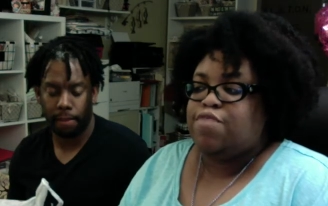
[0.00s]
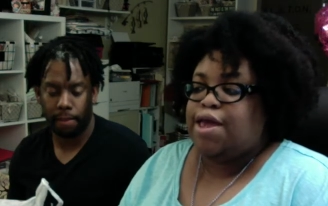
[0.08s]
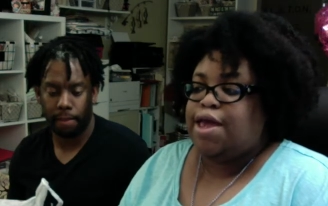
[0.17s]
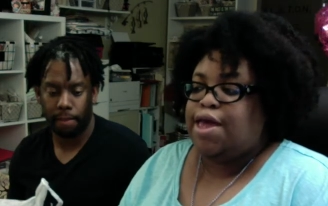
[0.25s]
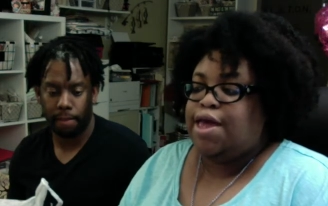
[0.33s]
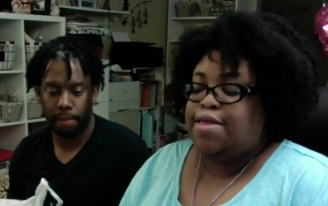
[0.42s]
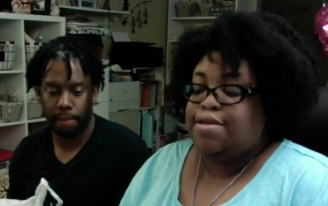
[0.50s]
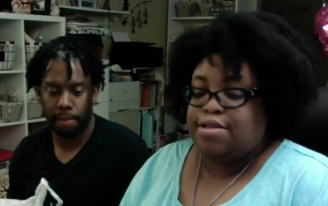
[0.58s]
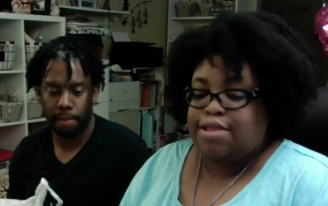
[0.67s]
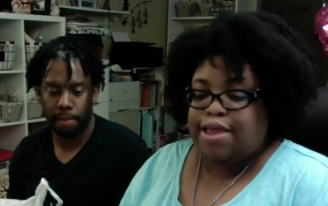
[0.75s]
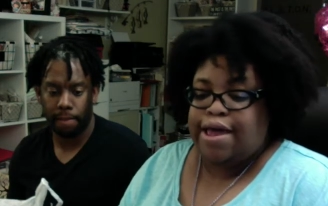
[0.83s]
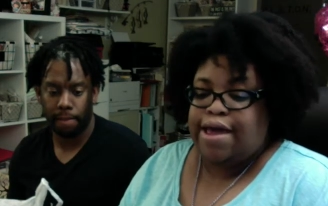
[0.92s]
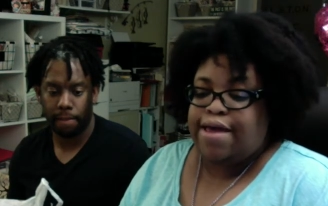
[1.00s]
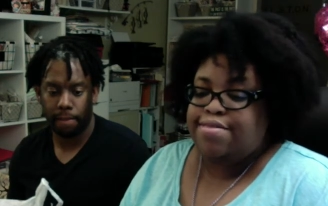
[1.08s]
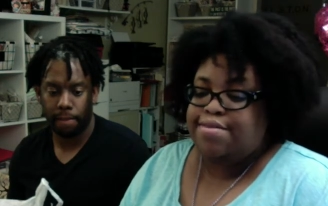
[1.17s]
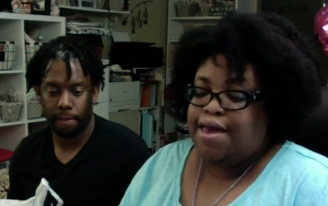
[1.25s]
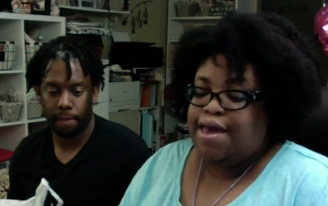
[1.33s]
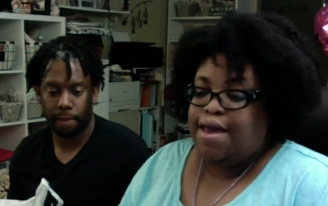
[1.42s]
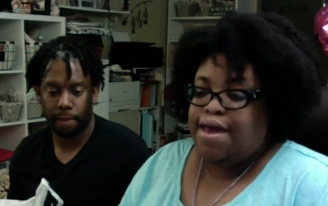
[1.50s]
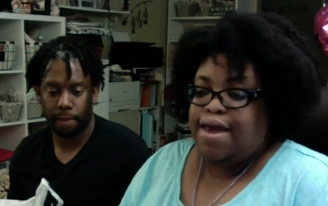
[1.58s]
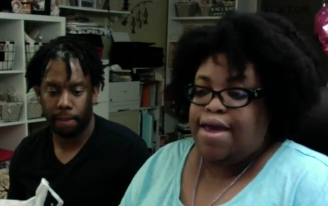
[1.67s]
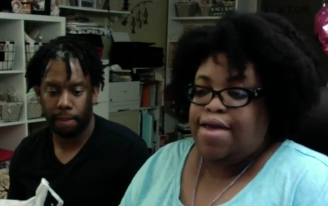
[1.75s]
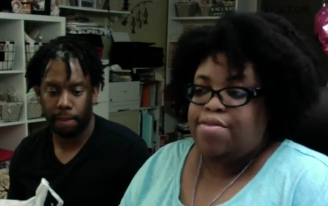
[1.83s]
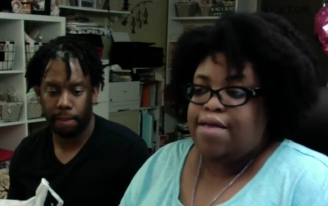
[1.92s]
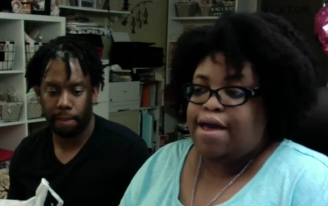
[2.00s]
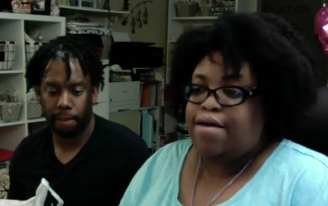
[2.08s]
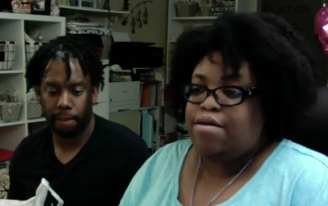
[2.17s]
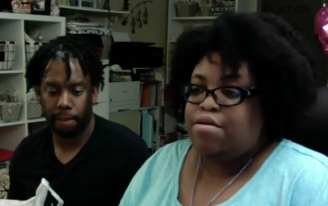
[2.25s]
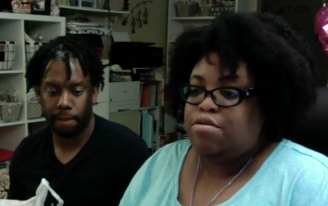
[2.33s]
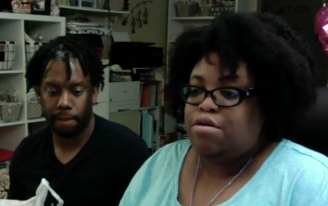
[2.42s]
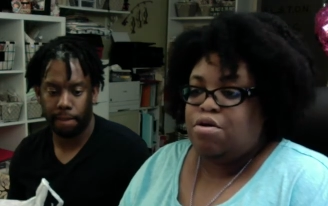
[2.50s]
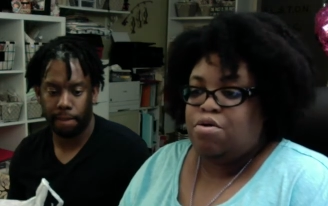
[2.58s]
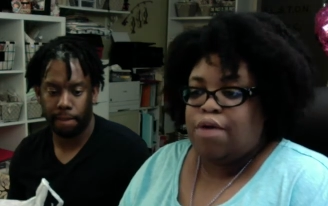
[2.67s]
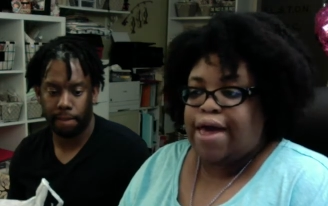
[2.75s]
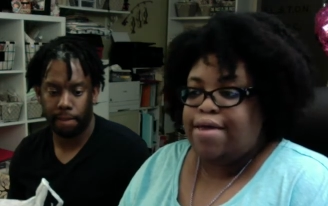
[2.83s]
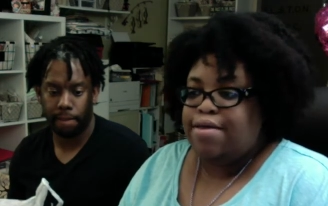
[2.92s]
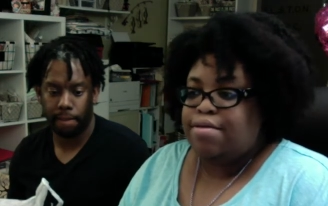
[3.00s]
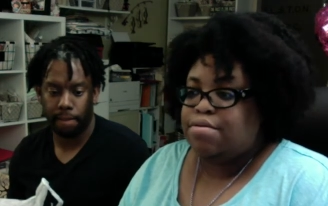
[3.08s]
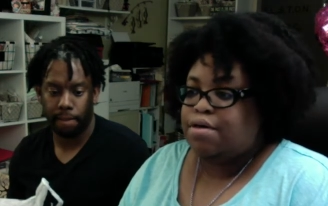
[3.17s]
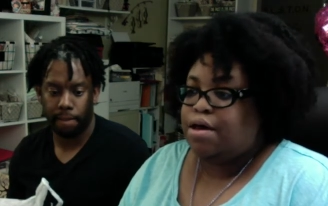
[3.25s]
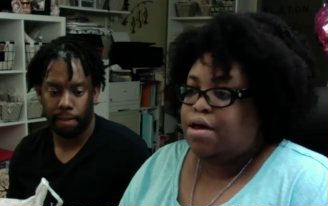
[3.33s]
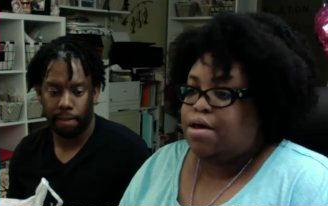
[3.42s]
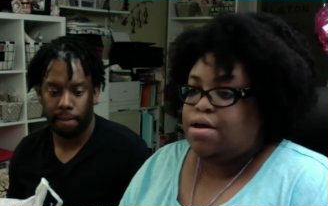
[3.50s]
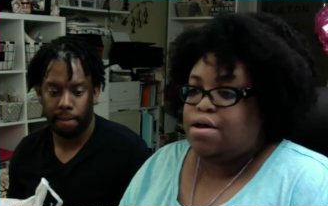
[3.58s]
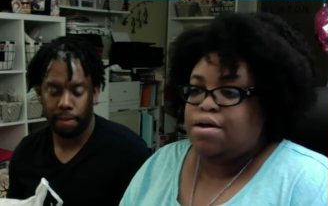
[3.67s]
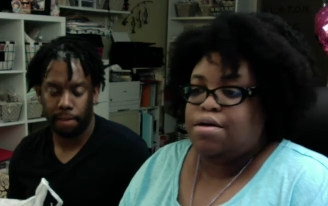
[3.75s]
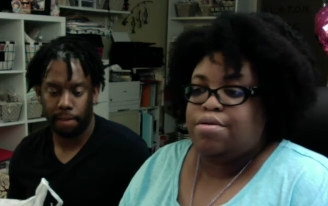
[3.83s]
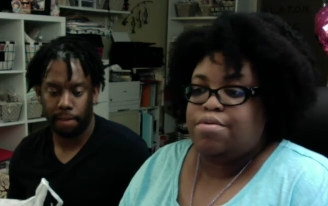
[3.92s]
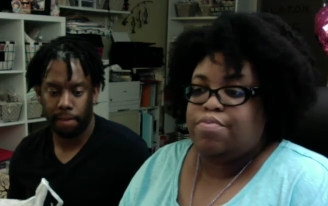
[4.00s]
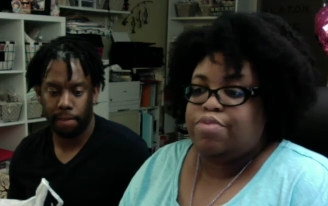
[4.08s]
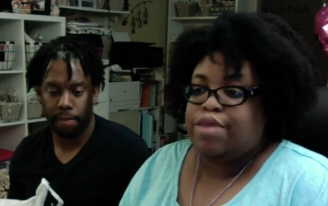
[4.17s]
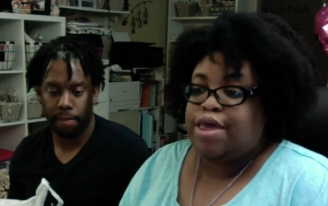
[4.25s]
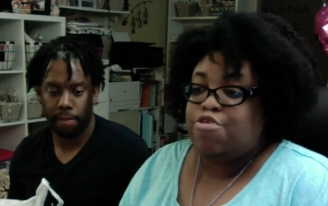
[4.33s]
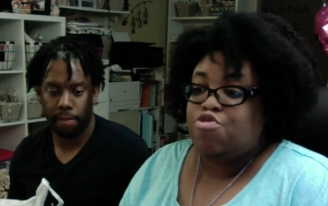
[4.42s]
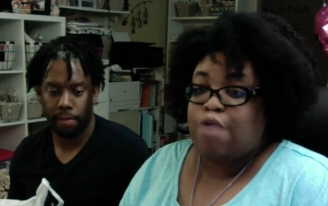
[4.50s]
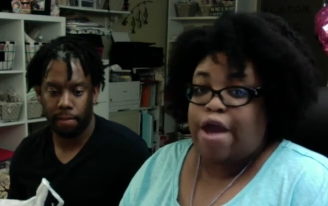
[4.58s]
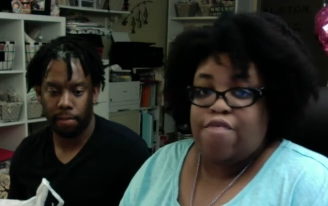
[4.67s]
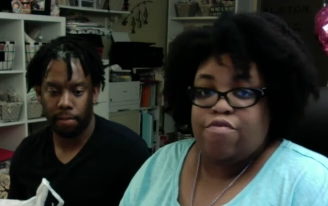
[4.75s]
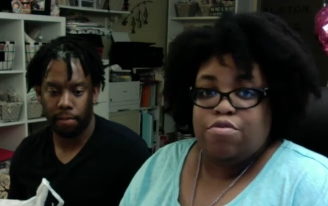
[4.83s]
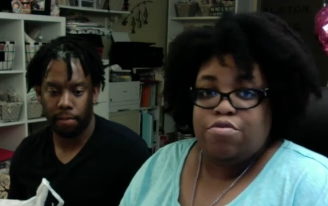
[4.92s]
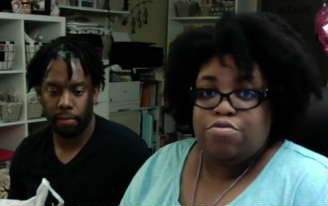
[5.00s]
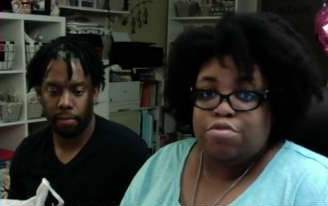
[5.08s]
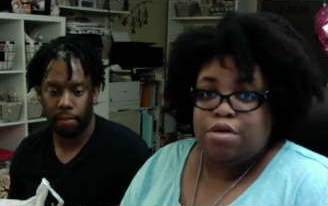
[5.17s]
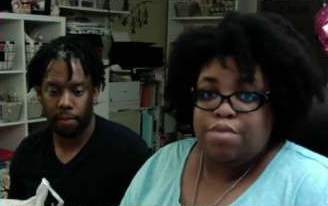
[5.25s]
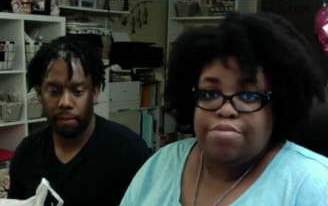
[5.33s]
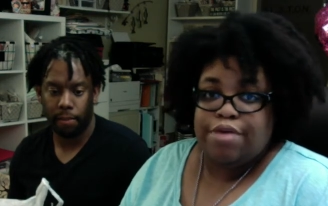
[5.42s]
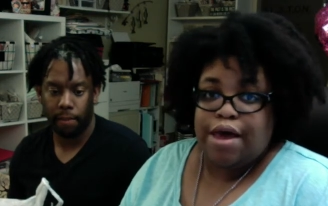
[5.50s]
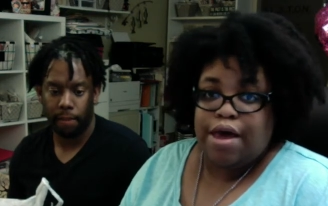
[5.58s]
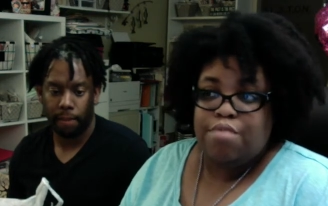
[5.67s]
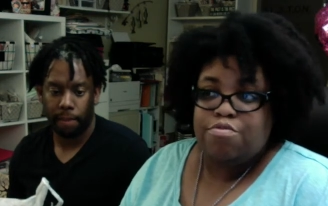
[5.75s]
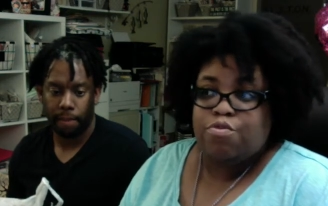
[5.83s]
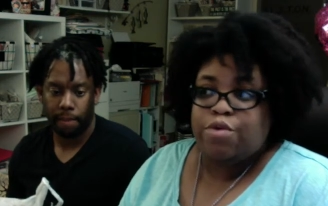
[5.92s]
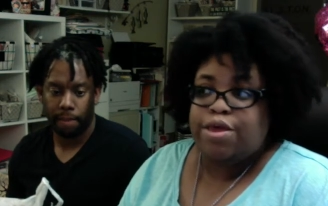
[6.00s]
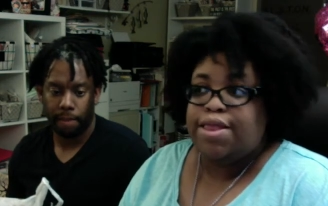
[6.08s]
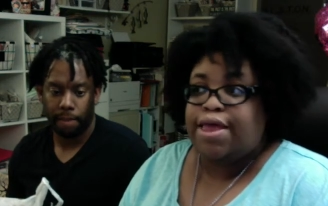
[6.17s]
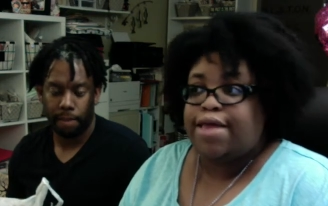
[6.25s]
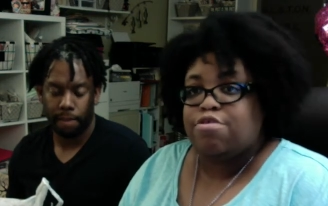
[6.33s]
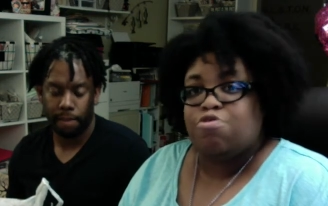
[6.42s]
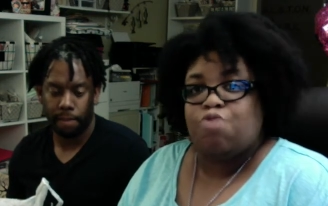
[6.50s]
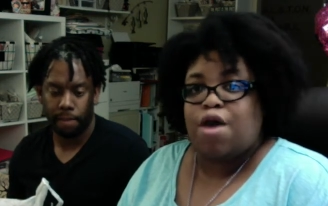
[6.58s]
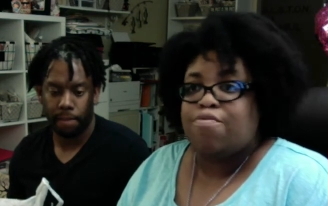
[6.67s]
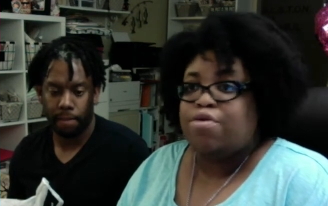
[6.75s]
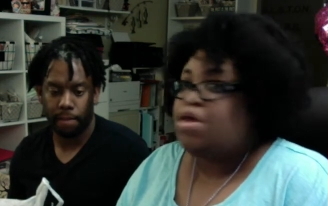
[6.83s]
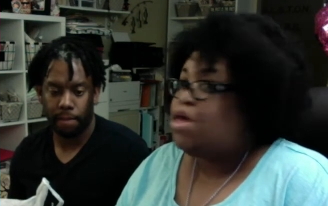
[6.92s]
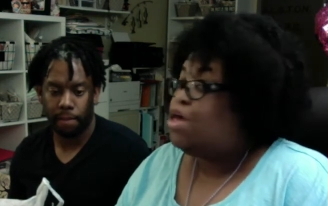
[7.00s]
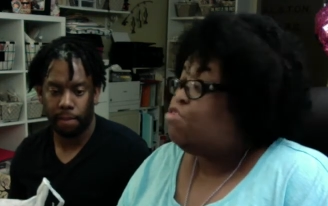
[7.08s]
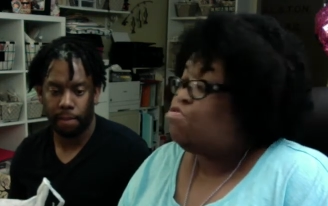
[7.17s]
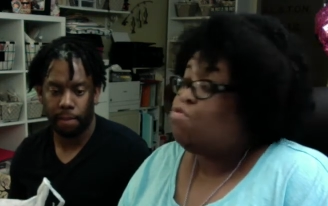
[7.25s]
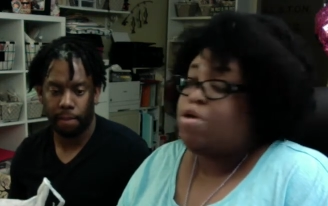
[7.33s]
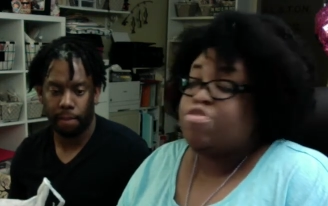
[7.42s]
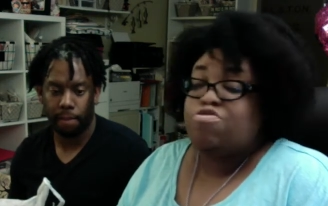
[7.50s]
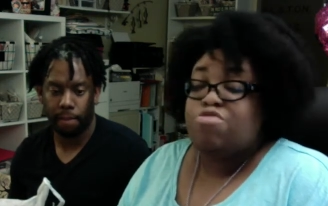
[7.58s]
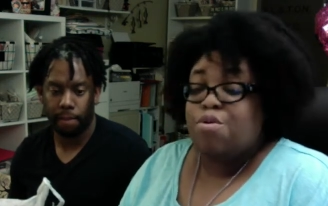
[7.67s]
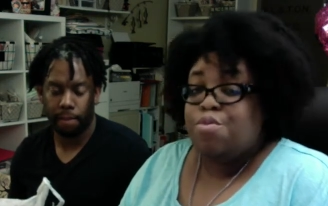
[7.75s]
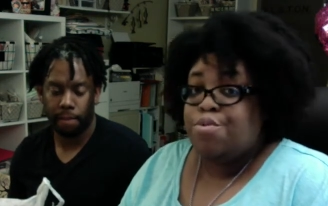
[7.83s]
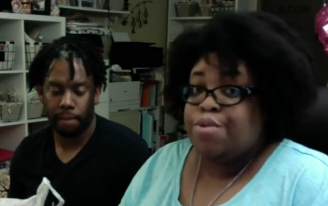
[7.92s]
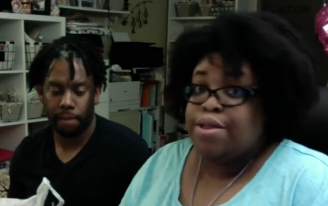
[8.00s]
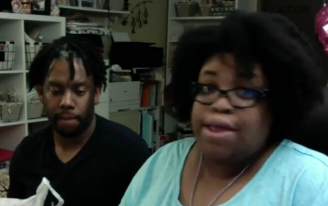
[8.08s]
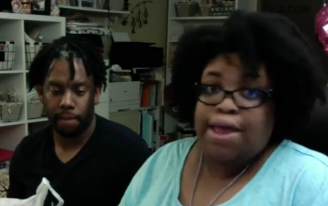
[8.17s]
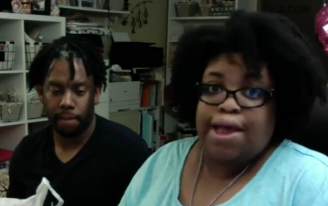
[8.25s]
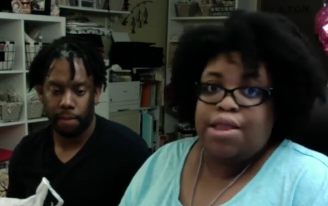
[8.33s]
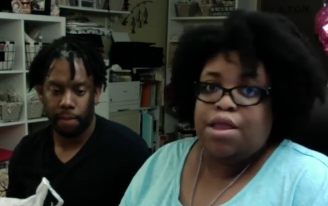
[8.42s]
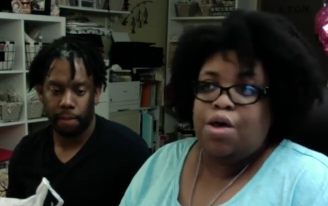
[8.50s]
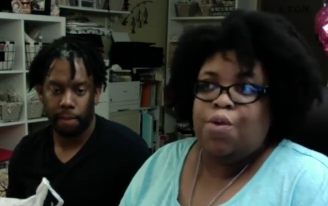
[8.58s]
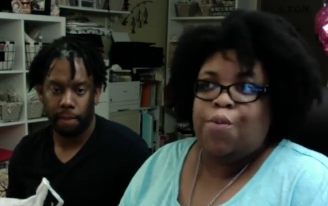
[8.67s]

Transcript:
Speaker 1: and in class. And, you know, I, they traveled sometimes. We like to travel. So I just thought we really got along